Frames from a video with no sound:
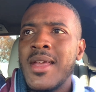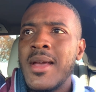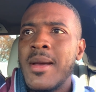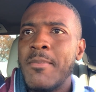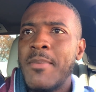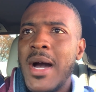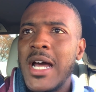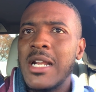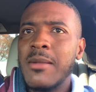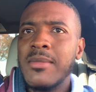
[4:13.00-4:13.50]

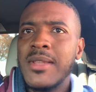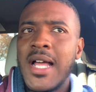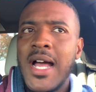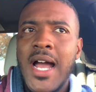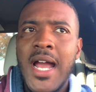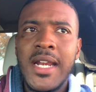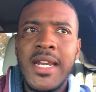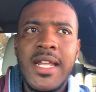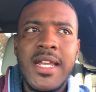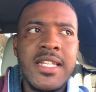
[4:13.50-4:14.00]
Bottom
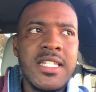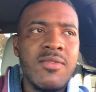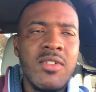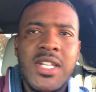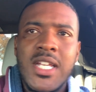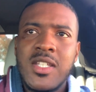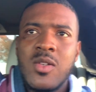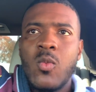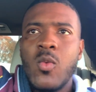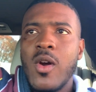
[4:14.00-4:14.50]
line is, if it
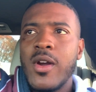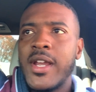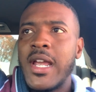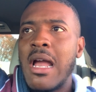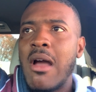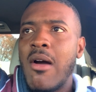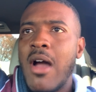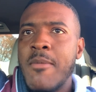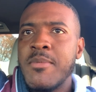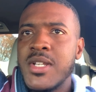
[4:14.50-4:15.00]
doesn't work
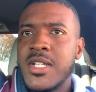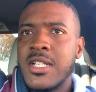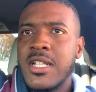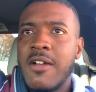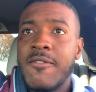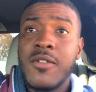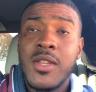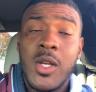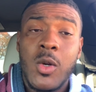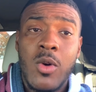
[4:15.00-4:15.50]
out, I'm just
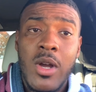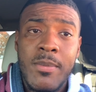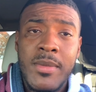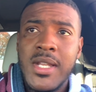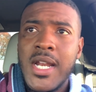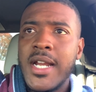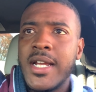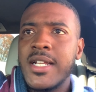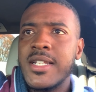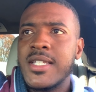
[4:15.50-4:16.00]
left with equipment
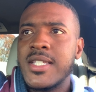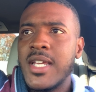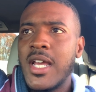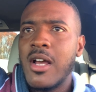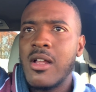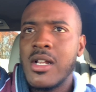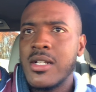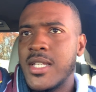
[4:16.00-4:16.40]
that I can sell.